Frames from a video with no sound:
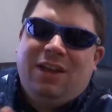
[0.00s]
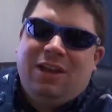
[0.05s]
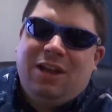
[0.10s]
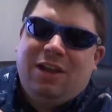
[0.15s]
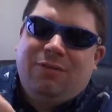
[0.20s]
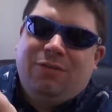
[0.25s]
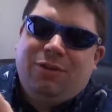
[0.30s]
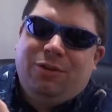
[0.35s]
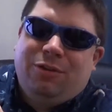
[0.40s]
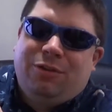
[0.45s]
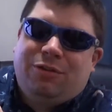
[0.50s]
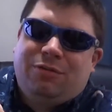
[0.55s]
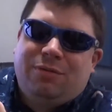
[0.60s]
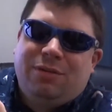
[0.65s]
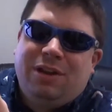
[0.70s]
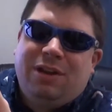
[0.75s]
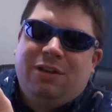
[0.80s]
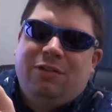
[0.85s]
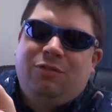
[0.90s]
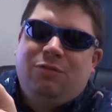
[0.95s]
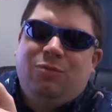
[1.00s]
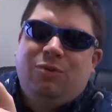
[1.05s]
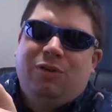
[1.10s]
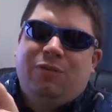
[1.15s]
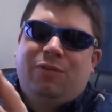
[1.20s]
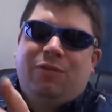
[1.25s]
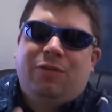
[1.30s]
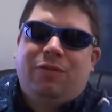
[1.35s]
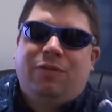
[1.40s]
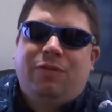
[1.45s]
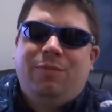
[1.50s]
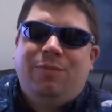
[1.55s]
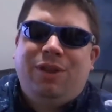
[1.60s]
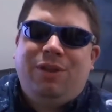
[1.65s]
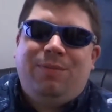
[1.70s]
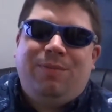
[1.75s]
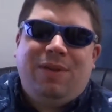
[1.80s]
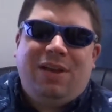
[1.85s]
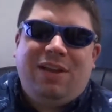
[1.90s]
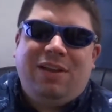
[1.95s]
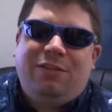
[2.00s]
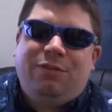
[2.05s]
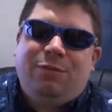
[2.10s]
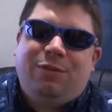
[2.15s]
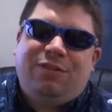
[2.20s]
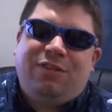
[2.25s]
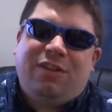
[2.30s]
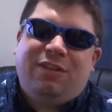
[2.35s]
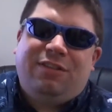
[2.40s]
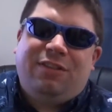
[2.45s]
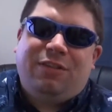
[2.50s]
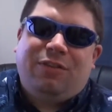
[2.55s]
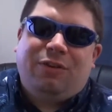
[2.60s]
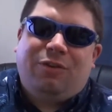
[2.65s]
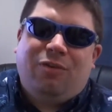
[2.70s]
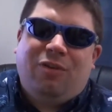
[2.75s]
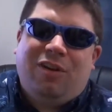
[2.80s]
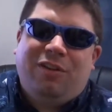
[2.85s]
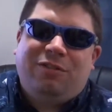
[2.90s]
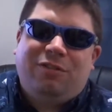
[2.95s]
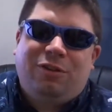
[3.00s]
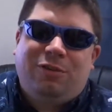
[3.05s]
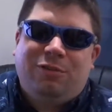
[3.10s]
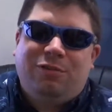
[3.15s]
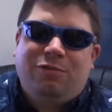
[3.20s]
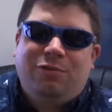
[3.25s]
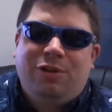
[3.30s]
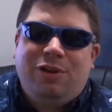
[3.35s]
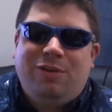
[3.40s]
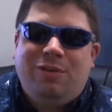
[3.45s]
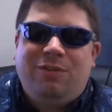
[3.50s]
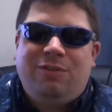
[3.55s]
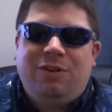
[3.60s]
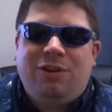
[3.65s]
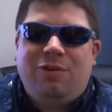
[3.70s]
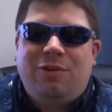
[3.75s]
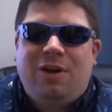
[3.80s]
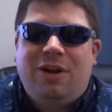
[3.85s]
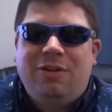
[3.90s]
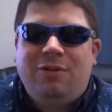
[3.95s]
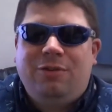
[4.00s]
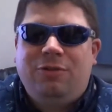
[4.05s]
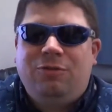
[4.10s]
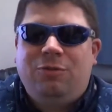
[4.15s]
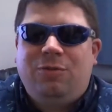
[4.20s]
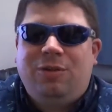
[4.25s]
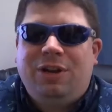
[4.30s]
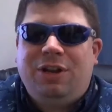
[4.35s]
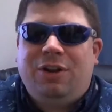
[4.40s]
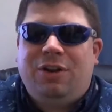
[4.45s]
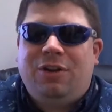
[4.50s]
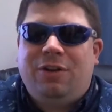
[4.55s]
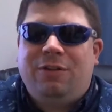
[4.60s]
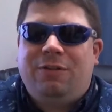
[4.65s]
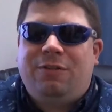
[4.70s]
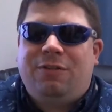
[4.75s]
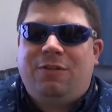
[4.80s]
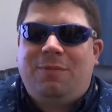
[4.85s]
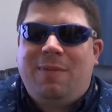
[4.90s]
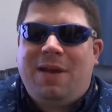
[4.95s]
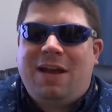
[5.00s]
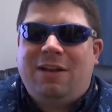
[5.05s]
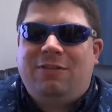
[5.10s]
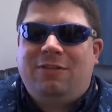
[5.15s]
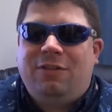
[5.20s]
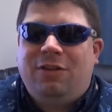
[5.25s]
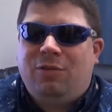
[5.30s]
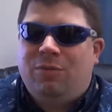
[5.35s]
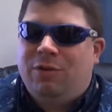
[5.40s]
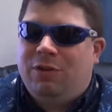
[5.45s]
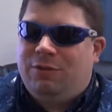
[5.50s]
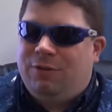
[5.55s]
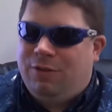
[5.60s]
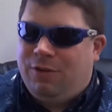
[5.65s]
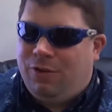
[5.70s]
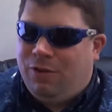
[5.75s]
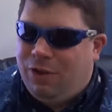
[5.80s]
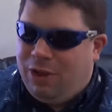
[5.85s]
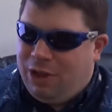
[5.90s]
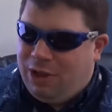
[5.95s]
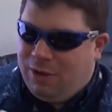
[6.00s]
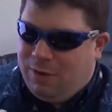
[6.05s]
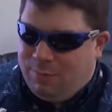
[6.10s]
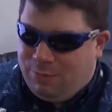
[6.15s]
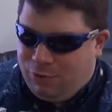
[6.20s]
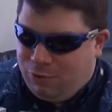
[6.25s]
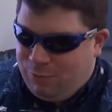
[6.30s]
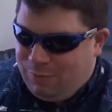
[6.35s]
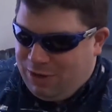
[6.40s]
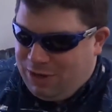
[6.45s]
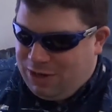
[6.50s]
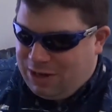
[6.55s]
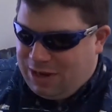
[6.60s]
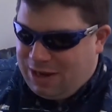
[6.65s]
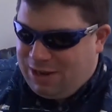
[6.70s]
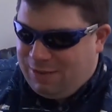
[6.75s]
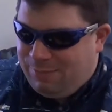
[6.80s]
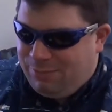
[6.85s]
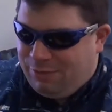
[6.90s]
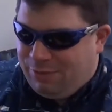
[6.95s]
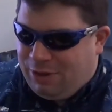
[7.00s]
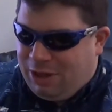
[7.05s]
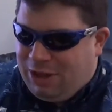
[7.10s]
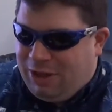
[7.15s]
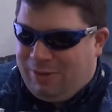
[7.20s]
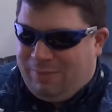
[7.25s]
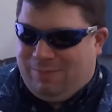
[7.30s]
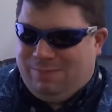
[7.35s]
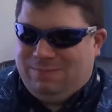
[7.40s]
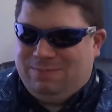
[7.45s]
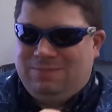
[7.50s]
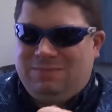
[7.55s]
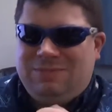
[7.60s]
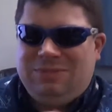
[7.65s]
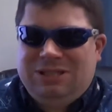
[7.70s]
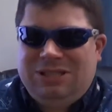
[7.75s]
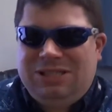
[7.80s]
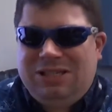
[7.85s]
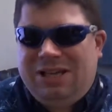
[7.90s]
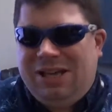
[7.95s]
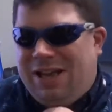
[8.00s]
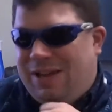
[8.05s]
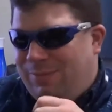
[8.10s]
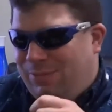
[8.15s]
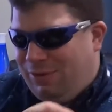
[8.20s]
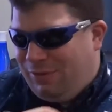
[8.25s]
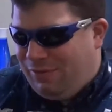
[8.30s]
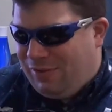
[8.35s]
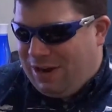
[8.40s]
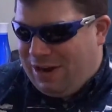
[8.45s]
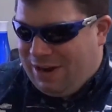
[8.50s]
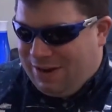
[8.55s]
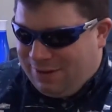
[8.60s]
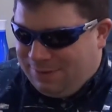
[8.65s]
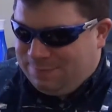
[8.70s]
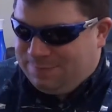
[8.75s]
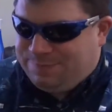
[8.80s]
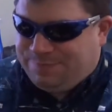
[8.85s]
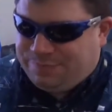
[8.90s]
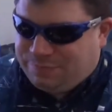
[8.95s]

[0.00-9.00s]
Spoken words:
You have a little 3-inch woofer for mid-bass, which I set the crossover frequency to 120 Hertz to match the original Pro Media amplifier.